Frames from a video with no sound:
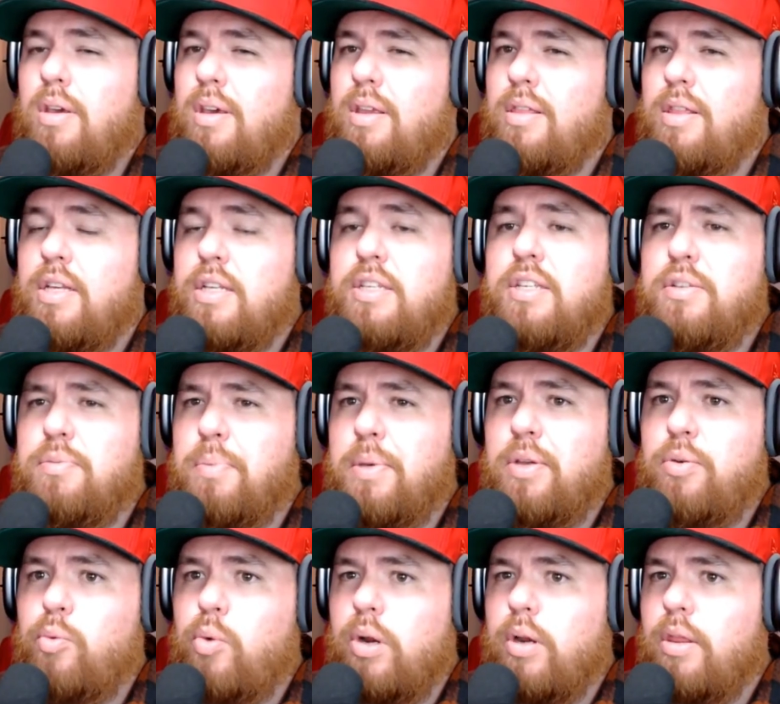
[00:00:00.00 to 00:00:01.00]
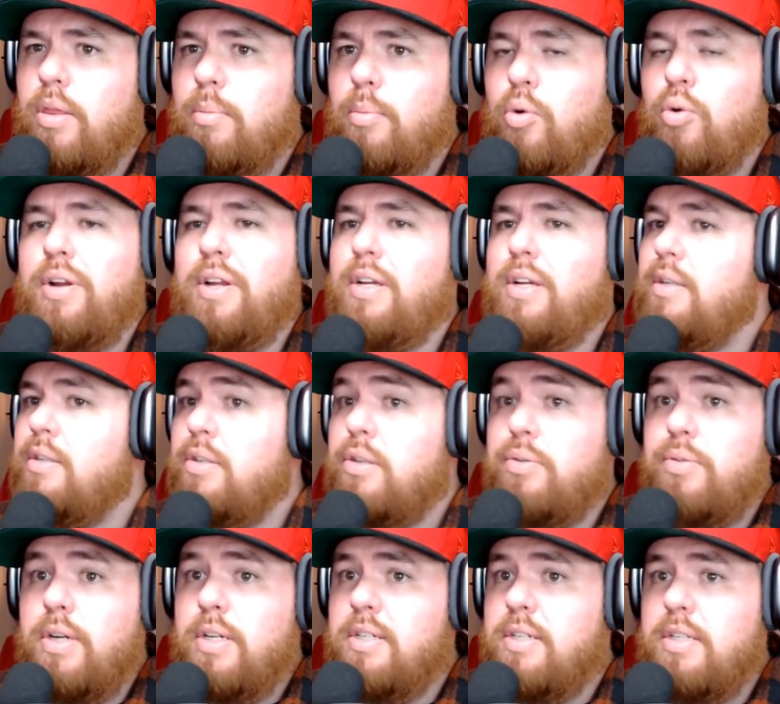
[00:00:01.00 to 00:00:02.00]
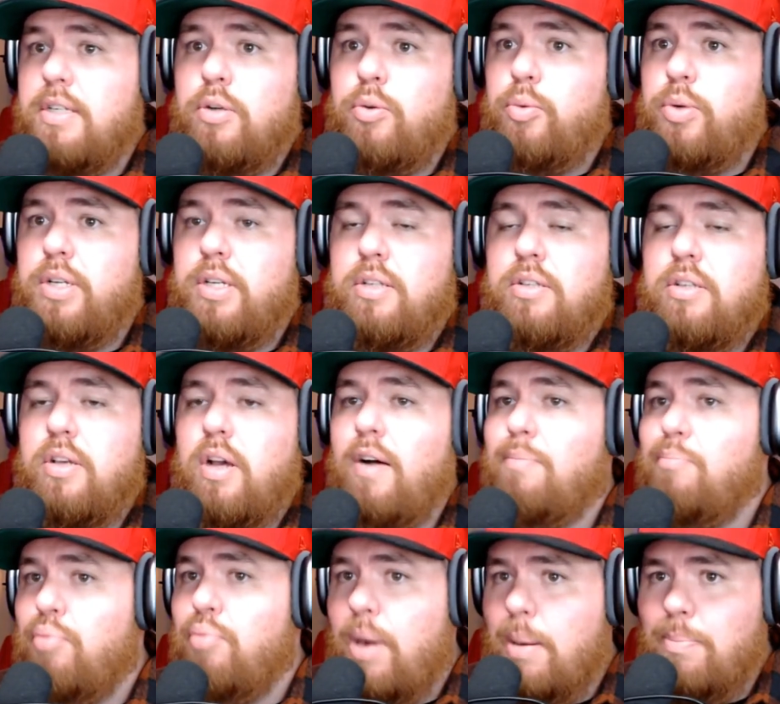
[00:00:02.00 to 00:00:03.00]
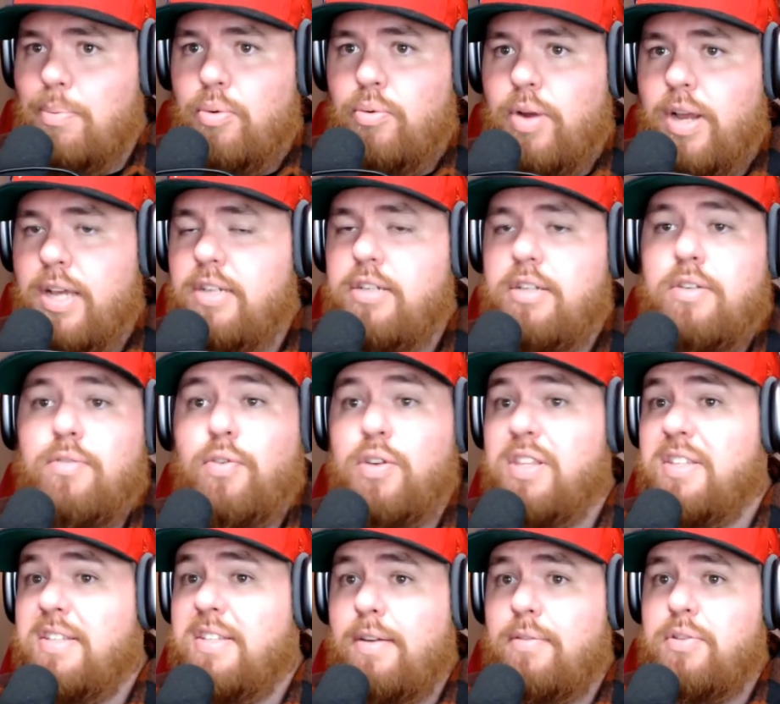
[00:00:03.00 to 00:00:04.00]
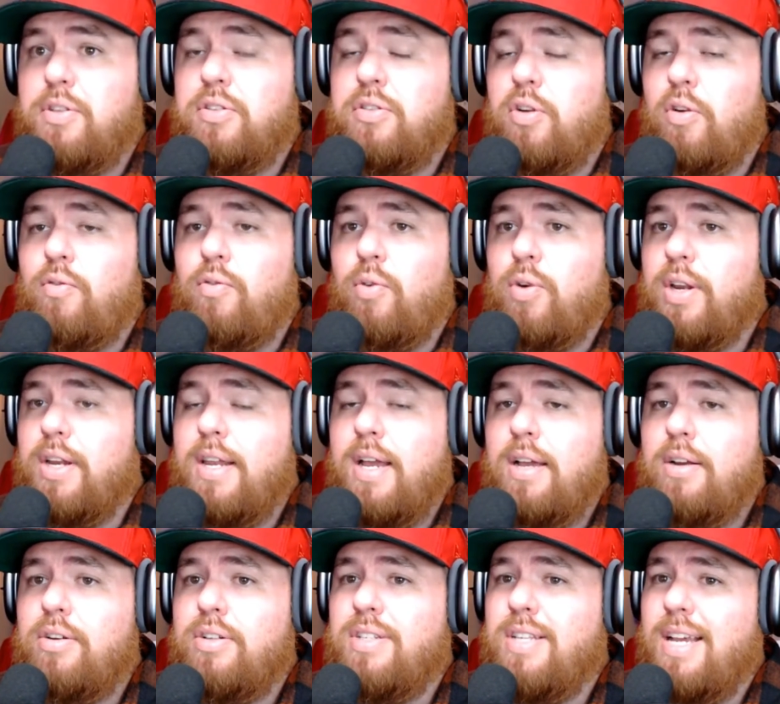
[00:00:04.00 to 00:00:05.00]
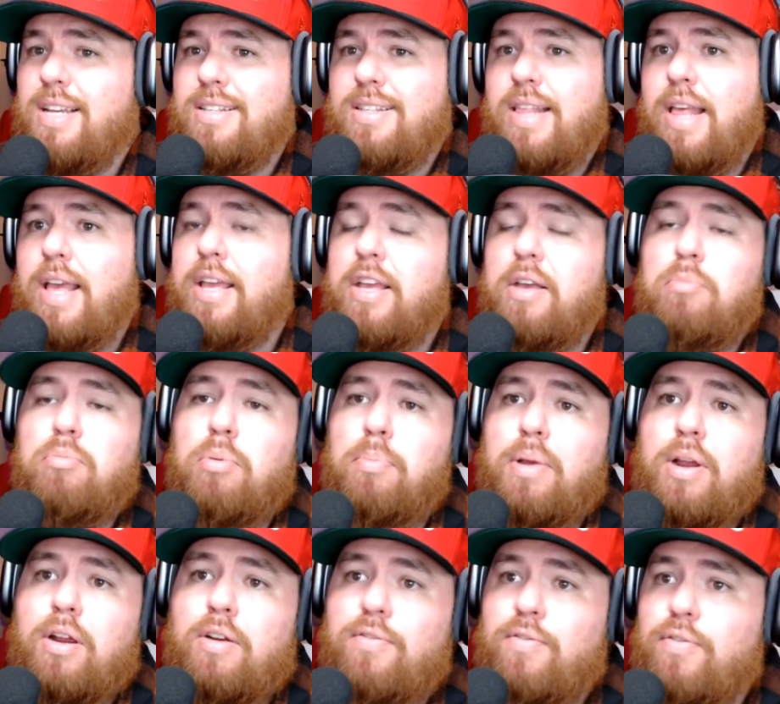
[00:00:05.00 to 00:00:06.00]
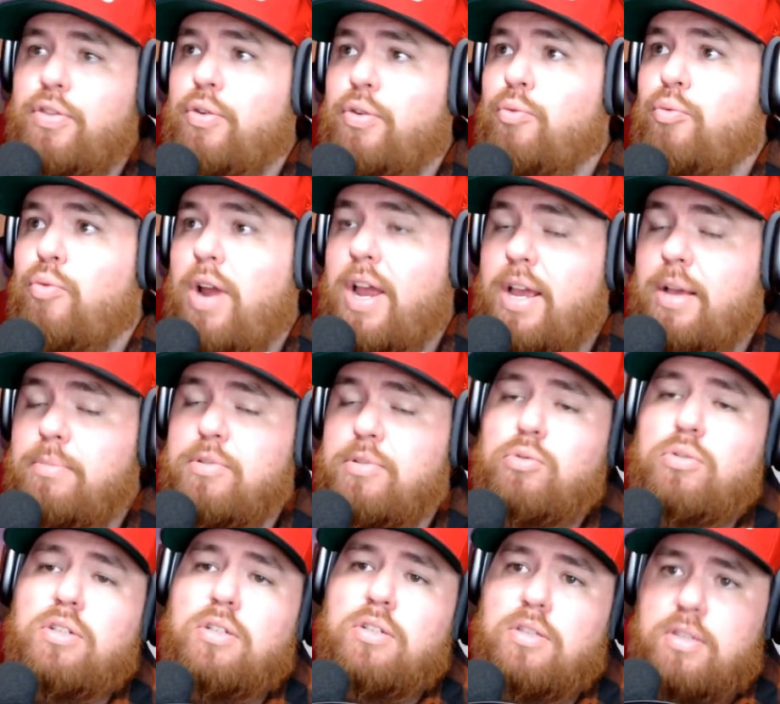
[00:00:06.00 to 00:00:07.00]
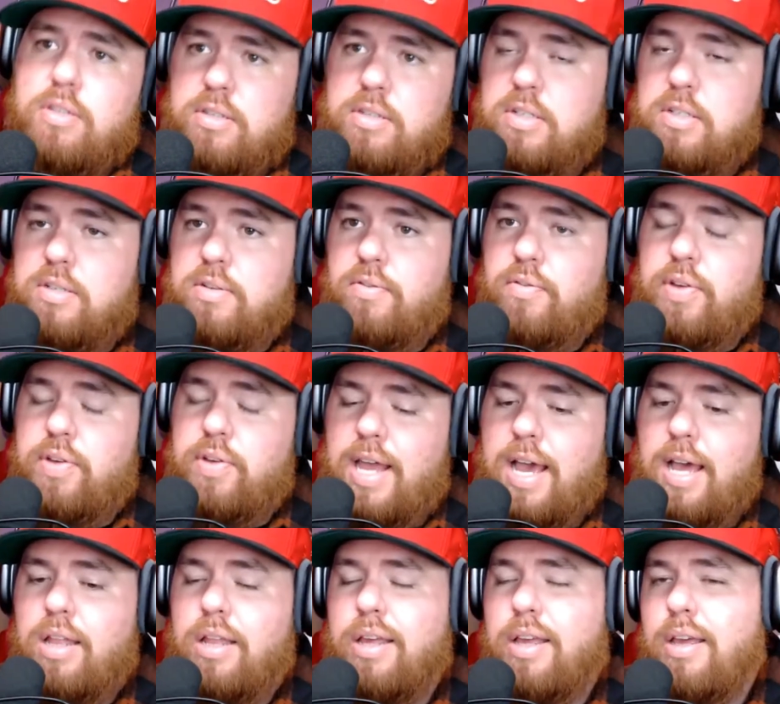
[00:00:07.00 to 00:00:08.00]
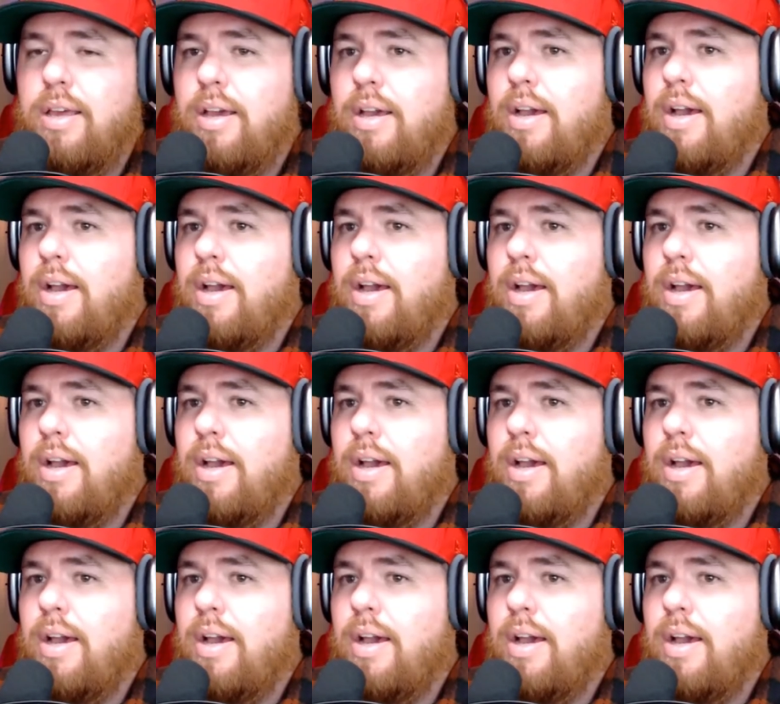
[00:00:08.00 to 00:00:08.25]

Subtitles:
This has been one of the more interesting weeks of preparation for the San Francisco 49ers as they get prepared for the Rams, which is the season finale.